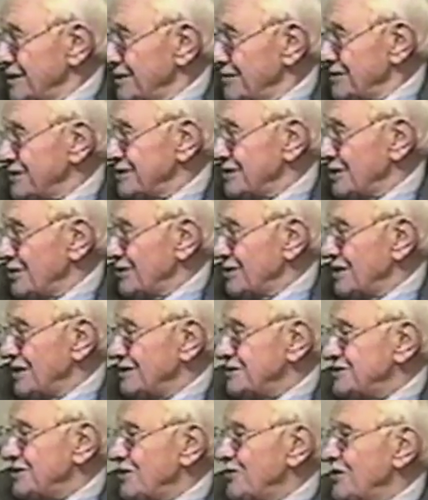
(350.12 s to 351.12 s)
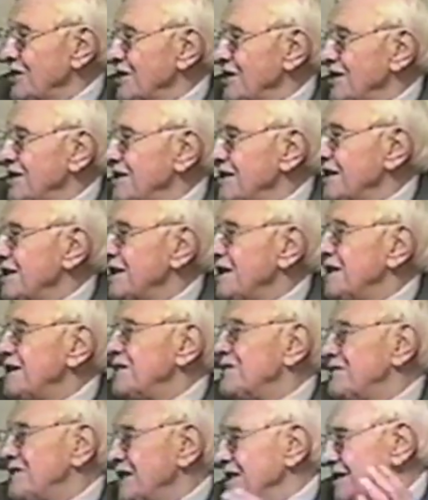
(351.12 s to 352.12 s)
was localized only on the
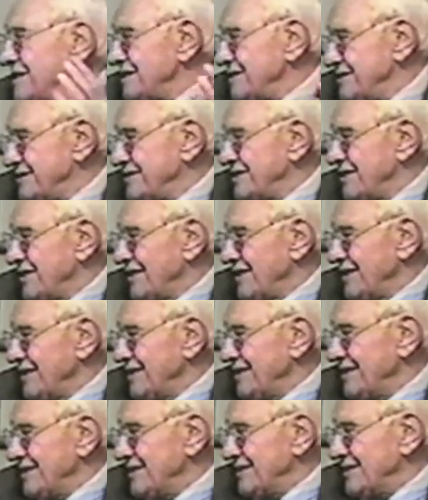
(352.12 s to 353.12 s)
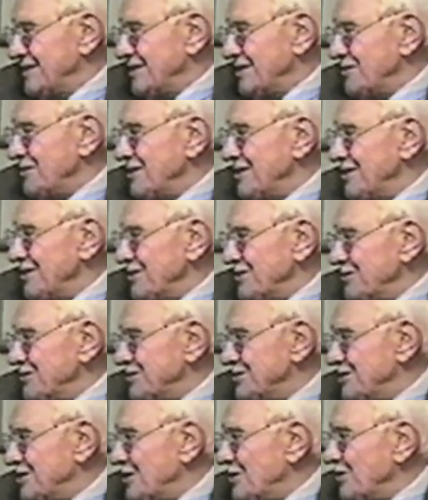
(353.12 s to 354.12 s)
innervated side, so we knew it
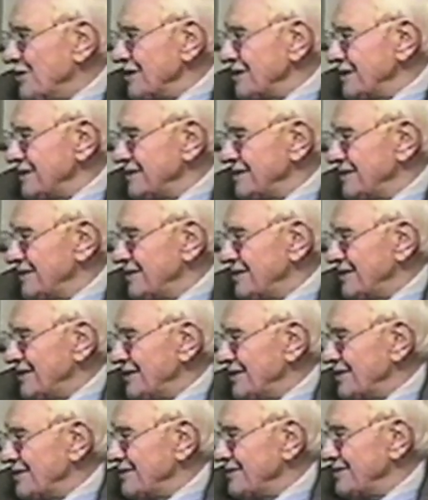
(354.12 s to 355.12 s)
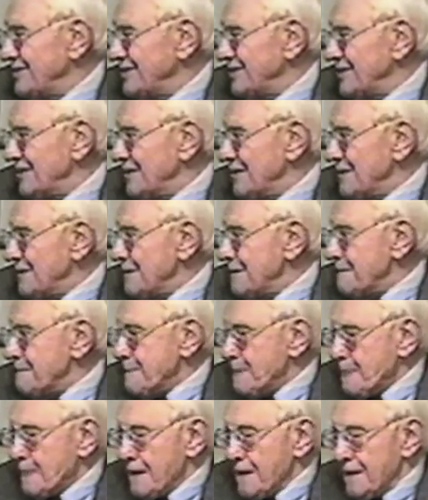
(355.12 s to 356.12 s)
was going into the nerves.
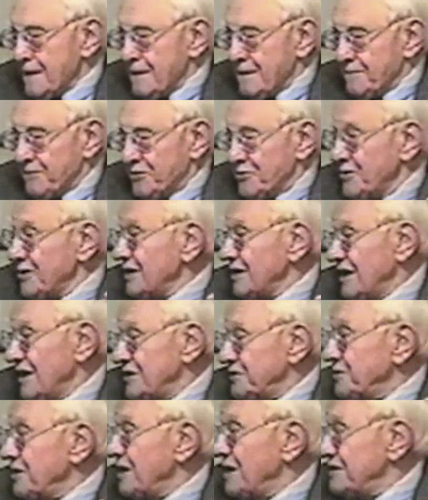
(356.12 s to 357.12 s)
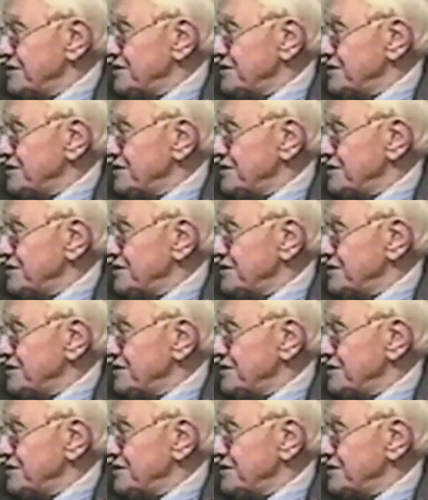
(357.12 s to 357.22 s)
But we realized we had